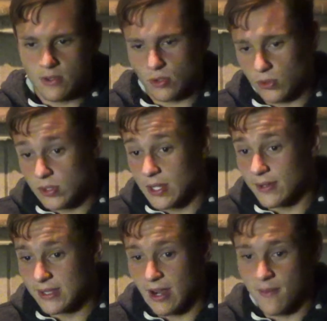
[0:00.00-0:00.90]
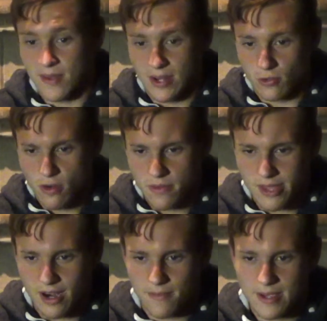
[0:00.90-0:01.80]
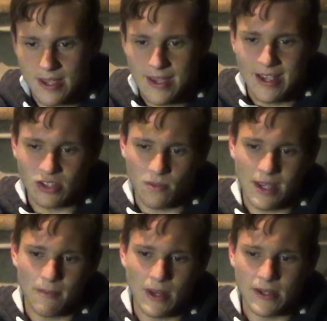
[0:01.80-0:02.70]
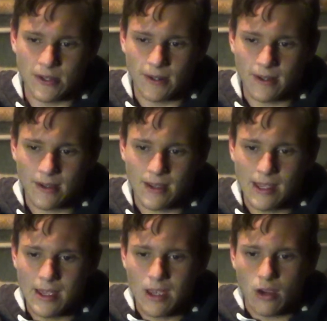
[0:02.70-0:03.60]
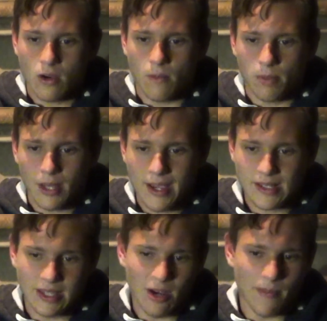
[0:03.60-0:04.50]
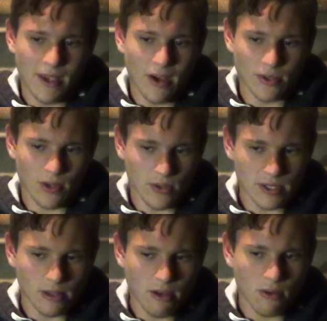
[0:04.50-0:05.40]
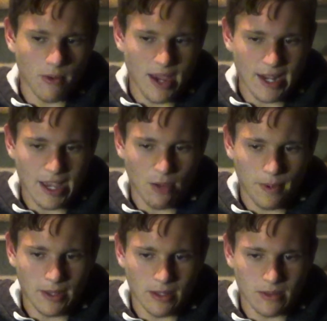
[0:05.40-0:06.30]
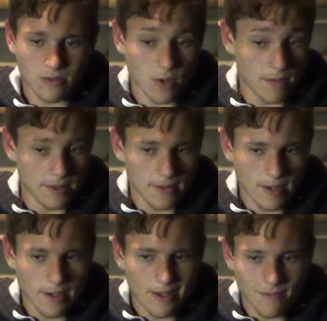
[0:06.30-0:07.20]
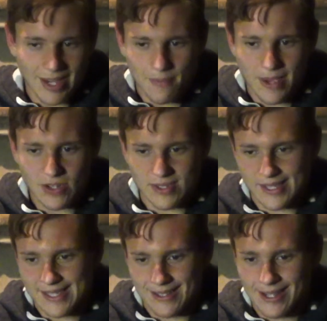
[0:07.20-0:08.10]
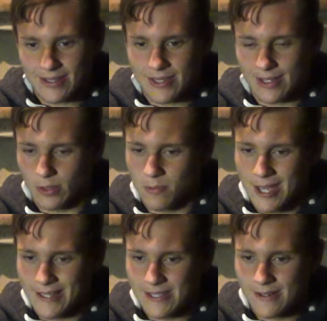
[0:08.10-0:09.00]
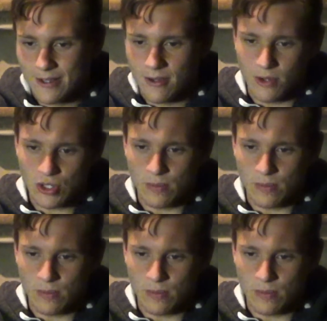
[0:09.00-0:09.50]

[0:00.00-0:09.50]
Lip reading: social skills therapy, and group therapy, is to be administered. Compliance therapy also goes a long way in helping the treatment. Many patients decide not to take their meds, which